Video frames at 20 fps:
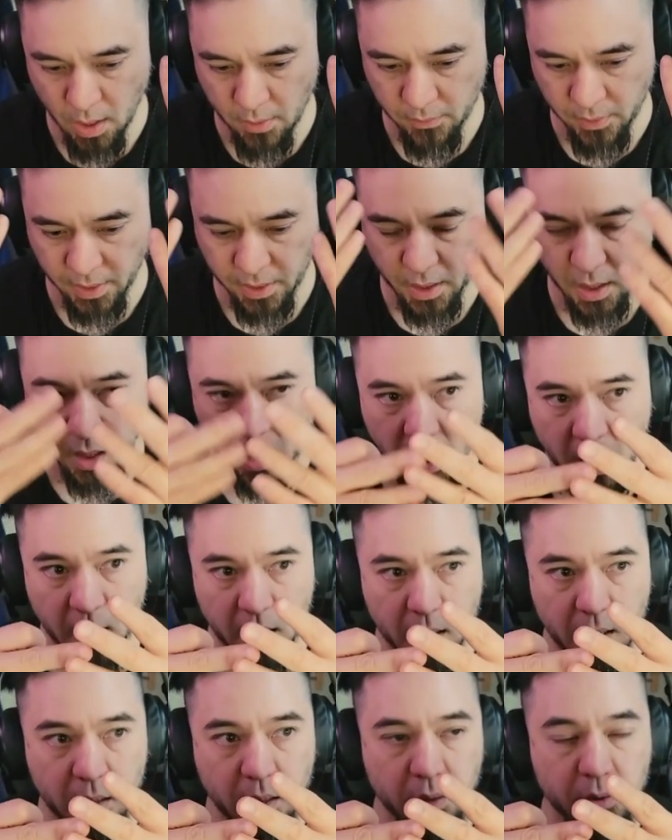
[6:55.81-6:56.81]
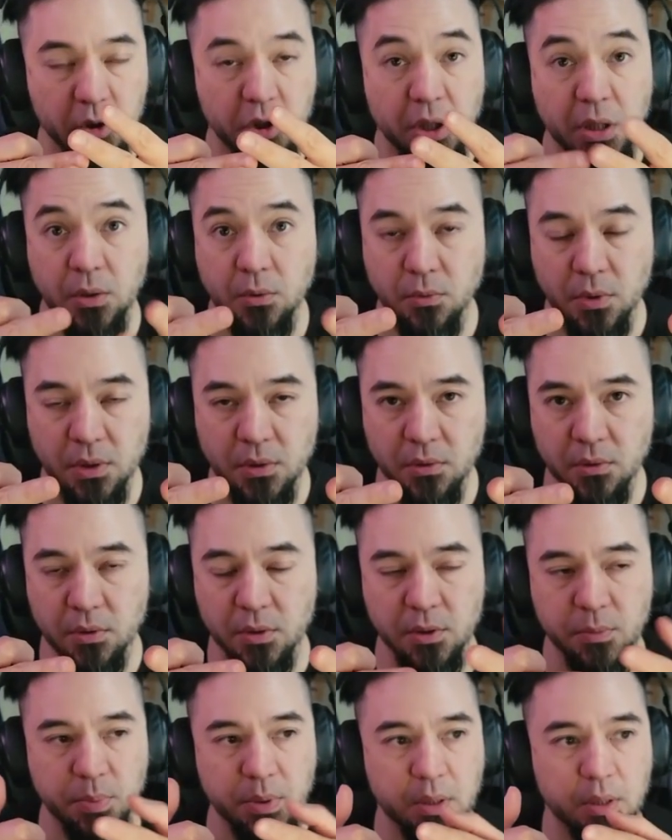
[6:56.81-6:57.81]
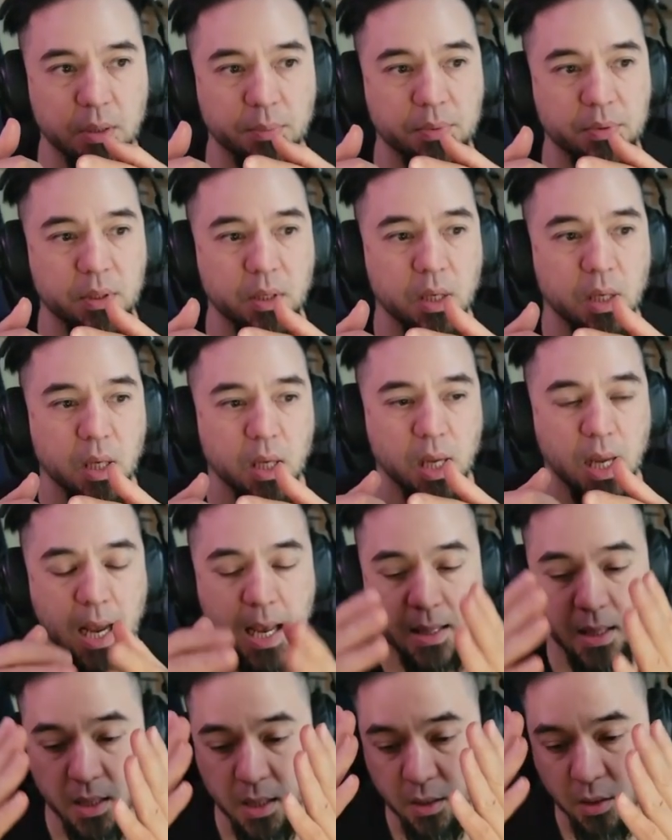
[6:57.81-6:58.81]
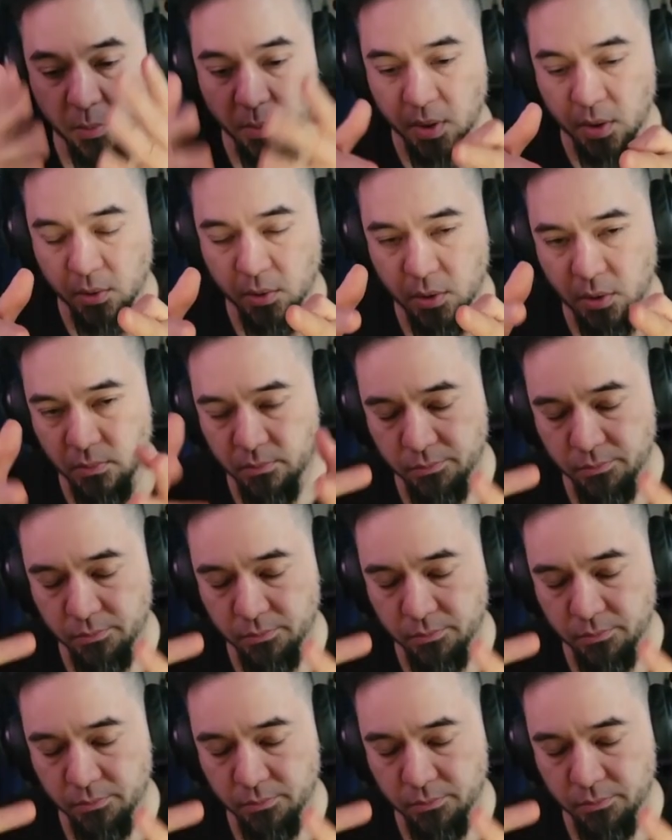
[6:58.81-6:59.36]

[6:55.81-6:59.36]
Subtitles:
like gene research speed ups, and then in the middle you